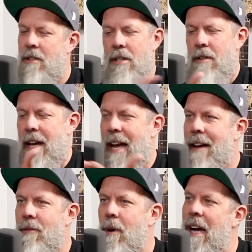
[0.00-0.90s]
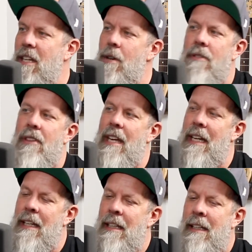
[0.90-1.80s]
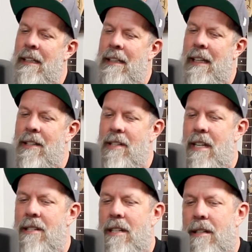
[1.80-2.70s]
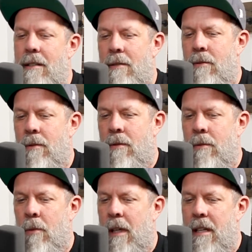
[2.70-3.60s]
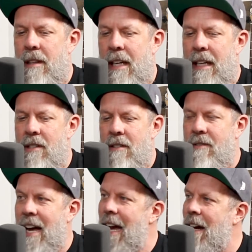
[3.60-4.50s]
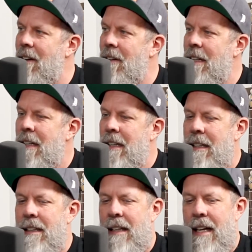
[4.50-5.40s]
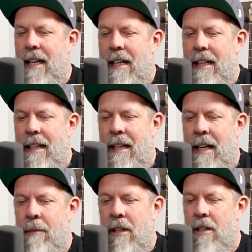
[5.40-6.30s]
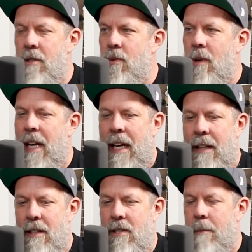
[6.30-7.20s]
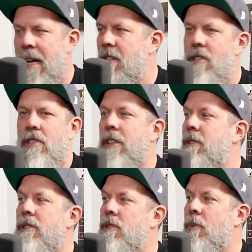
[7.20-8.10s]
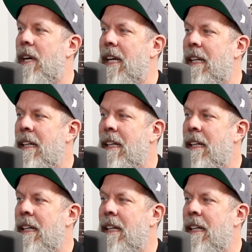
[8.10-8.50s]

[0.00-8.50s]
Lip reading: Do you have why you think it's easy to, one thing is a vow, like I'm going to lose weight, and then somebody just loses weight.